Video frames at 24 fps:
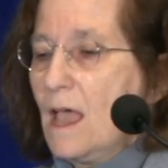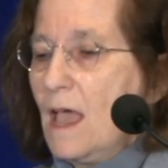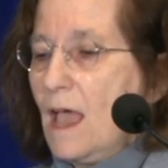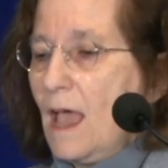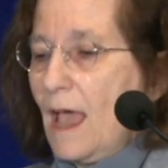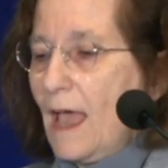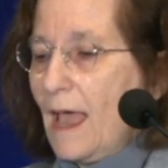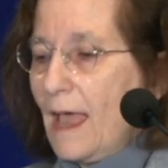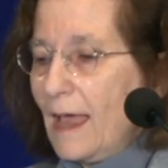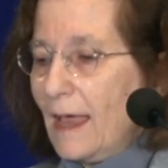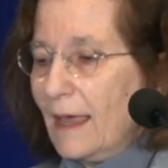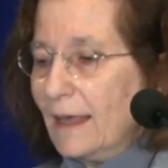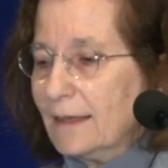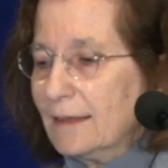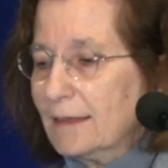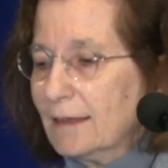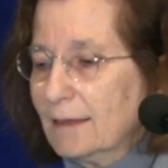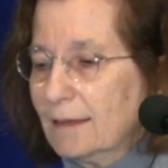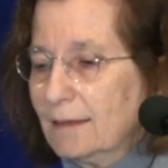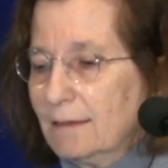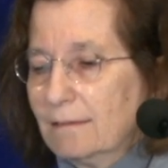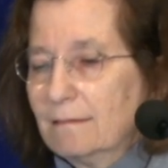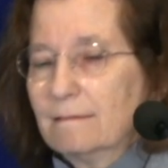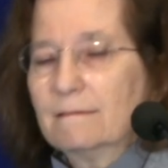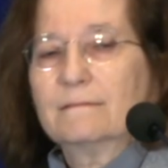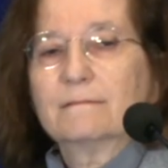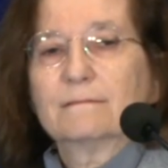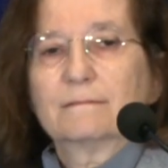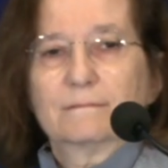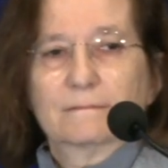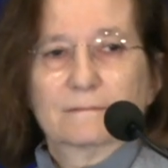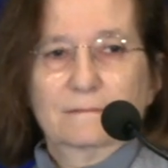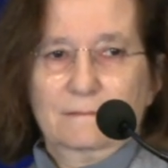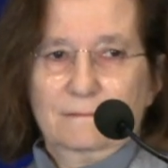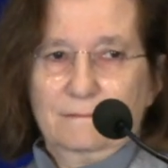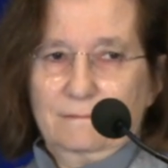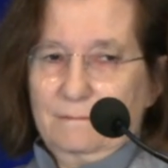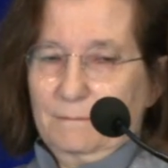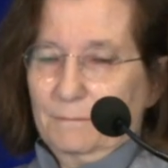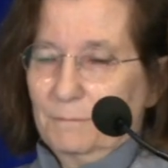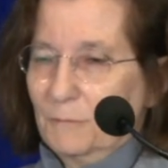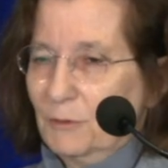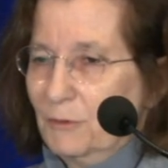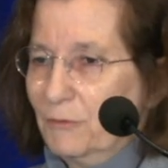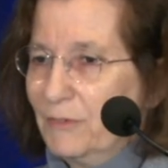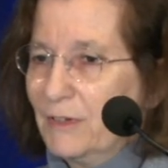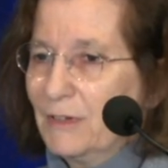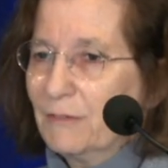And
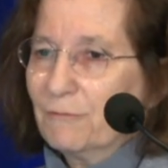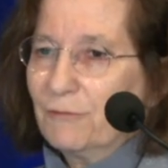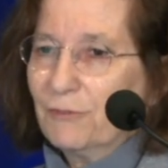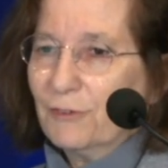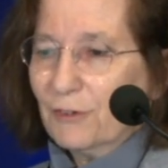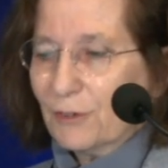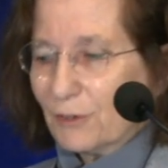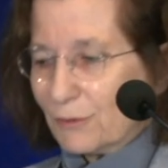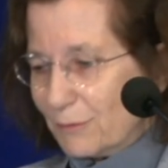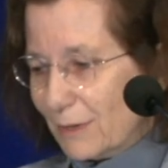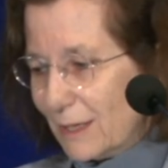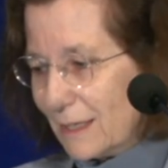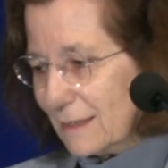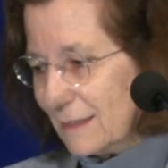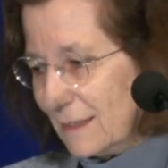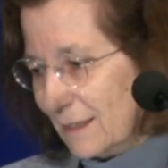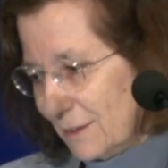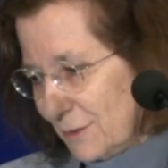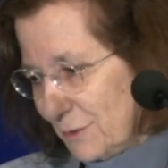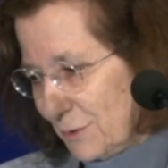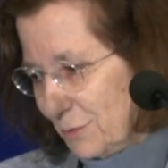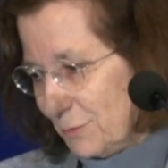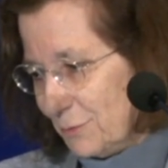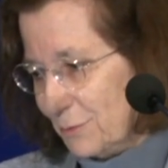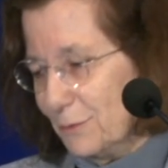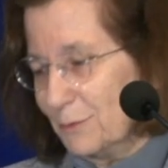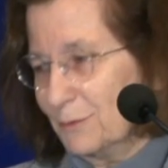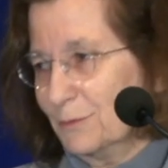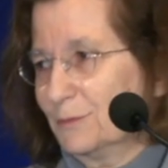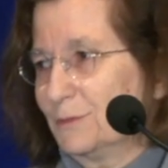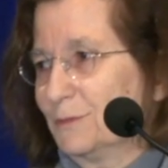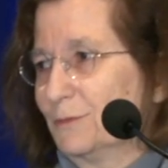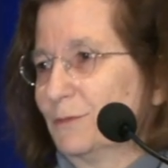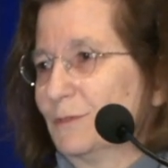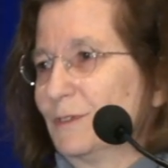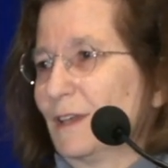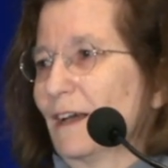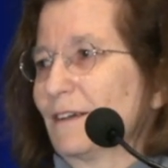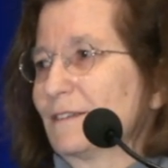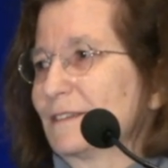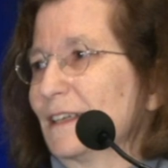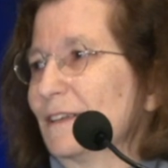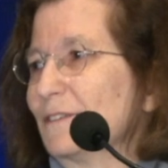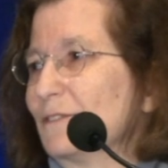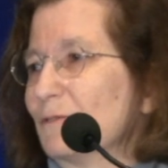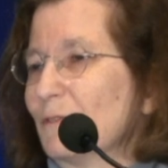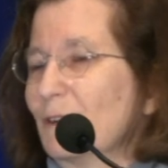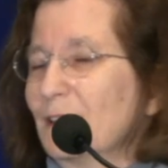moving forward to
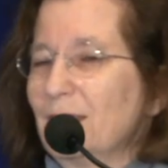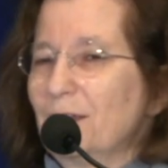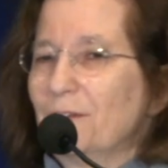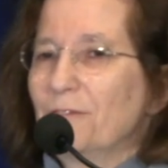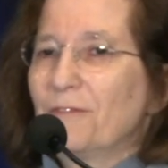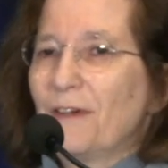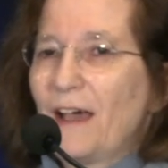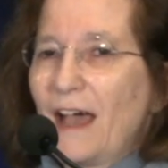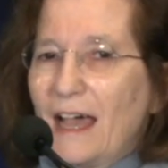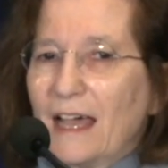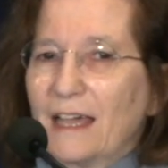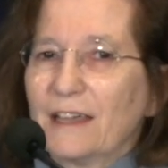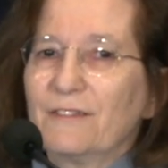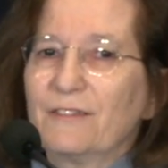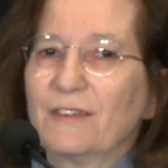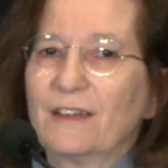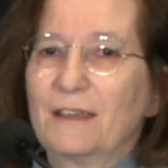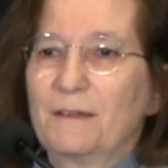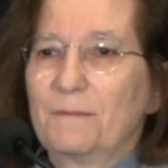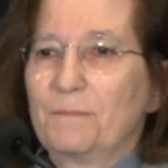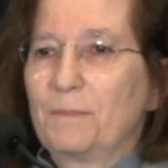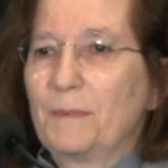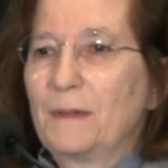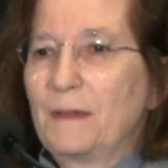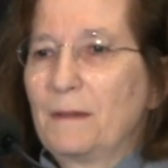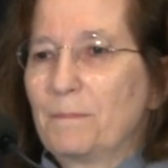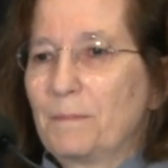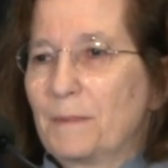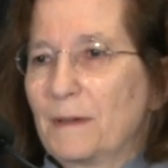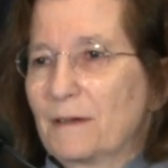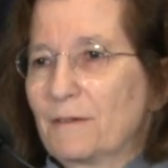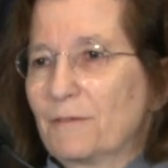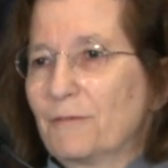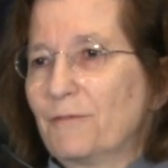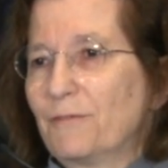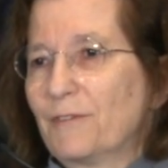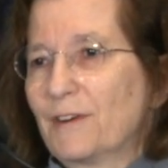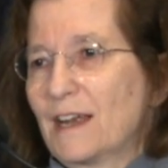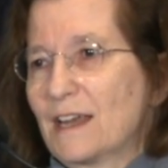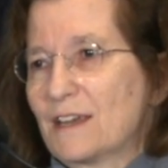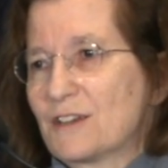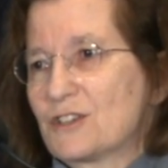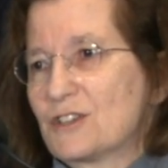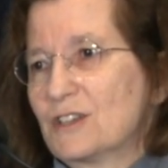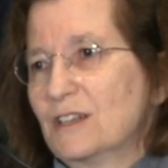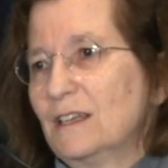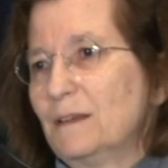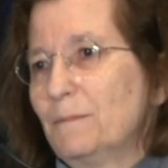2025, a paper
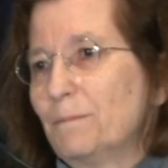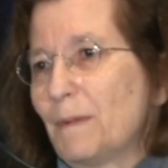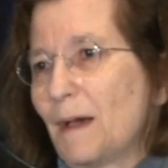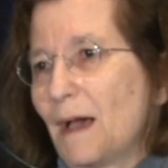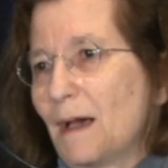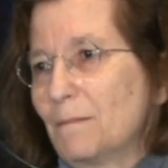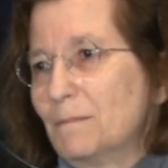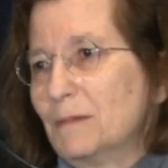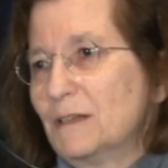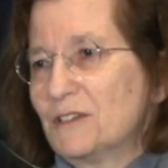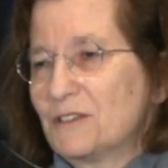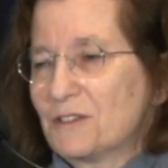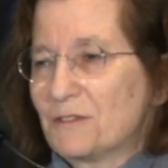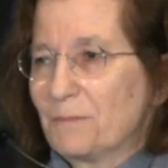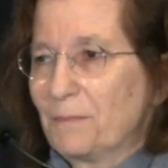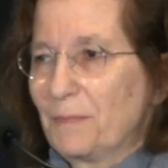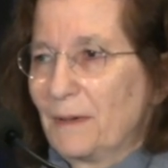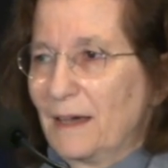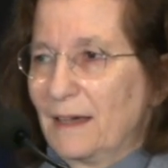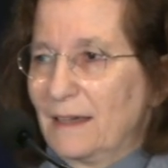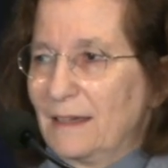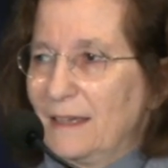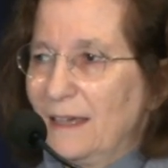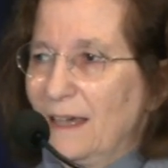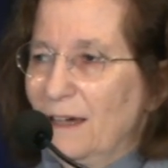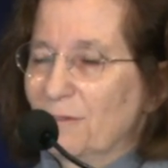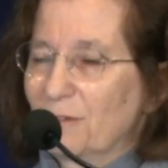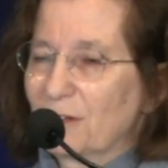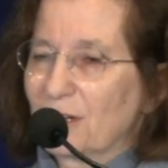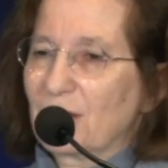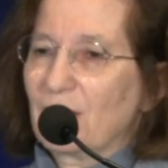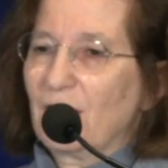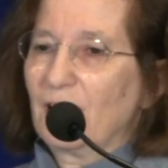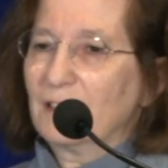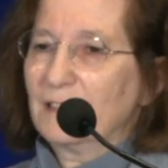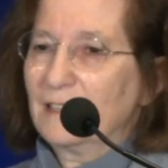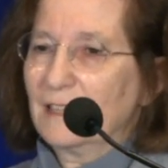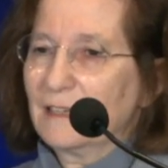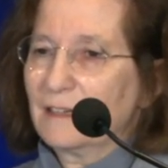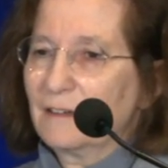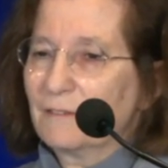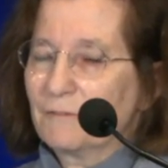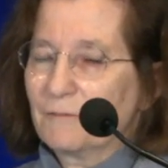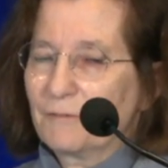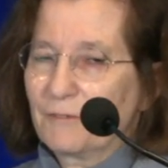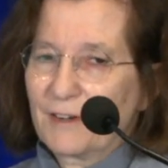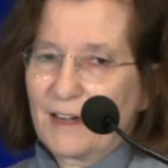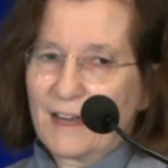freshly published by our colleague
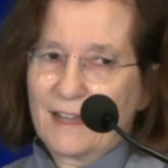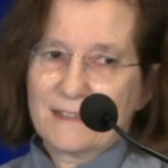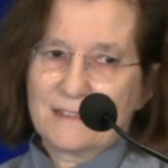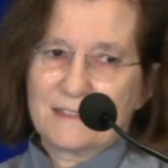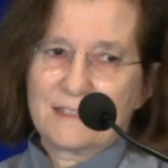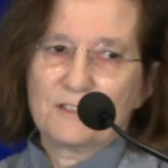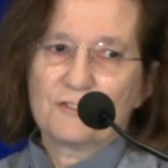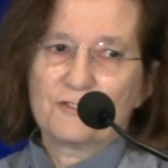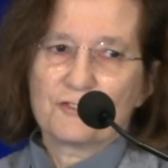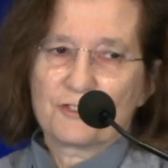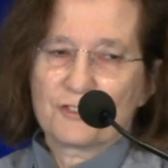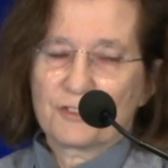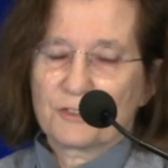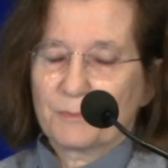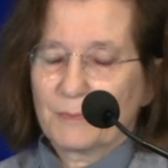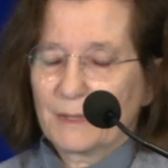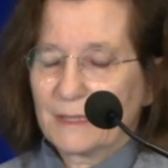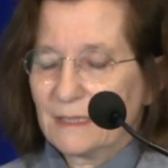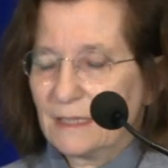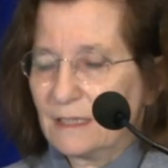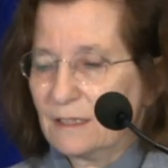and friends in Germany,